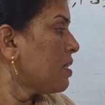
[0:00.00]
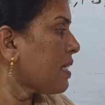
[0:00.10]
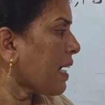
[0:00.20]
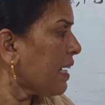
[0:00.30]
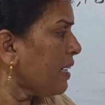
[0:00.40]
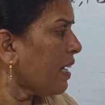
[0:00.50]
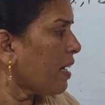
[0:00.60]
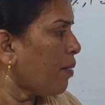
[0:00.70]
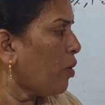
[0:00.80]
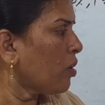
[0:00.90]
Second
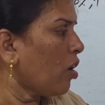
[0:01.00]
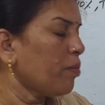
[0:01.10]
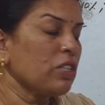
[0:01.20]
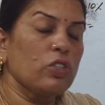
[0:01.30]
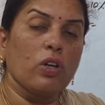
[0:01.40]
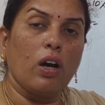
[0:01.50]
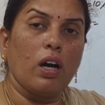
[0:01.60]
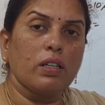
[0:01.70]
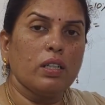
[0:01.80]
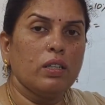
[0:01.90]
year amount, how much you
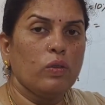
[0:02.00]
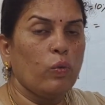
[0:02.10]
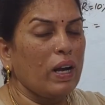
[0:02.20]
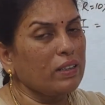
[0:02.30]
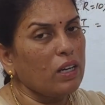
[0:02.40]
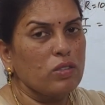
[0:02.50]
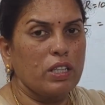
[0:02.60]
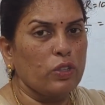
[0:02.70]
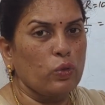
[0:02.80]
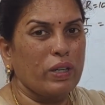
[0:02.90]
got?
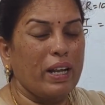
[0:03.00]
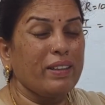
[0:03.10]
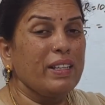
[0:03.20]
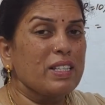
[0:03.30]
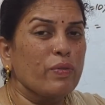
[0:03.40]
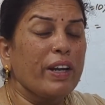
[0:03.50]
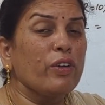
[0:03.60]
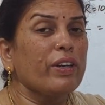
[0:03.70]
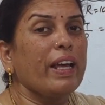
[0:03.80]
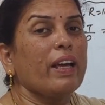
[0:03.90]
1210. This one
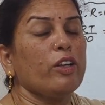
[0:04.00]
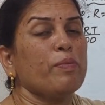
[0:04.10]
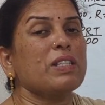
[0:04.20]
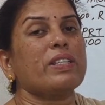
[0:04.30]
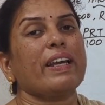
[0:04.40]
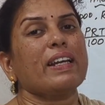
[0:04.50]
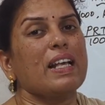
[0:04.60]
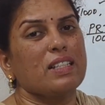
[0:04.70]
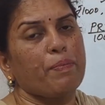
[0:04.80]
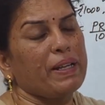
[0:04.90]
you must take it
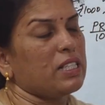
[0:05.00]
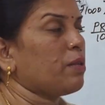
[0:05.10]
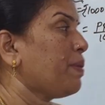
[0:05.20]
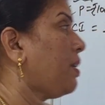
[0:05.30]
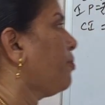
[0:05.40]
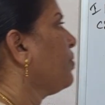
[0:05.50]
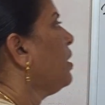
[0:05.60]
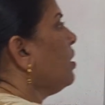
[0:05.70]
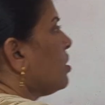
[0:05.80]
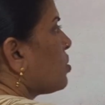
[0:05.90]
as a principal.
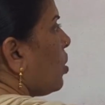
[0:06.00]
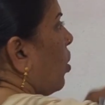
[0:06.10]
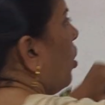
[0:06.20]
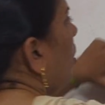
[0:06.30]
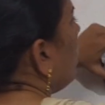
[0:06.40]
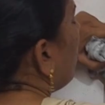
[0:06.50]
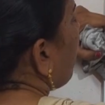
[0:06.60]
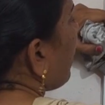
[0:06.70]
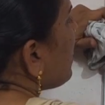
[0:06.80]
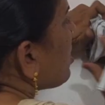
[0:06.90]
So,
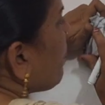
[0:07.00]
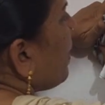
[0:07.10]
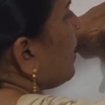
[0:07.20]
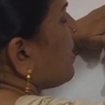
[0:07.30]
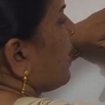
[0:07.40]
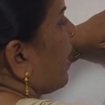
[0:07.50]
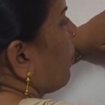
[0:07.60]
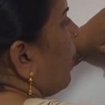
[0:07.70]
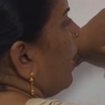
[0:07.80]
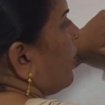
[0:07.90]
principal is
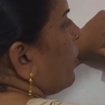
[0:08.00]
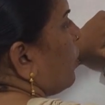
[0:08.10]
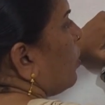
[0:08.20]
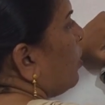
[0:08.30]
equal to